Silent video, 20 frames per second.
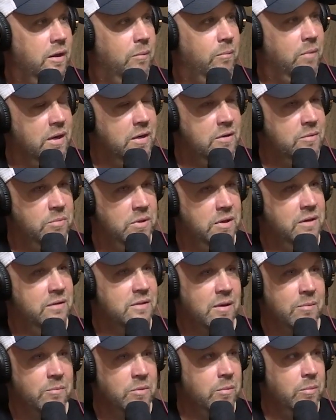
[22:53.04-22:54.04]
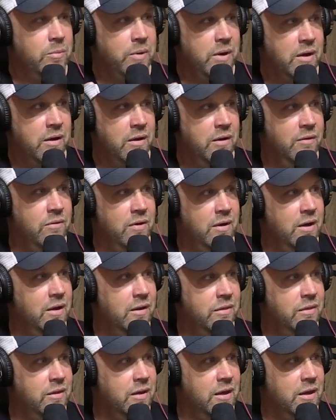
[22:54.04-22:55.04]
It makes me, because I'm competitive at
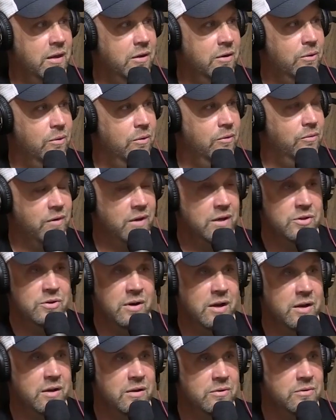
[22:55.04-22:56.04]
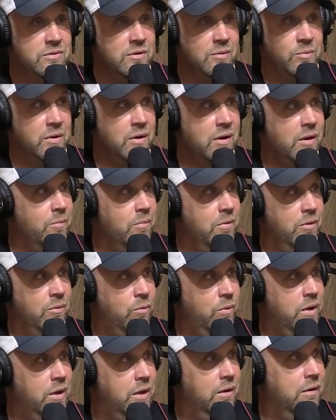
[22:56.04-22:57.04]
anything I do. If I try to do something, I'm going to
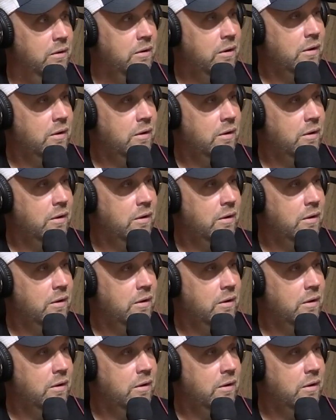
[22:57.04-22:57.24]
win.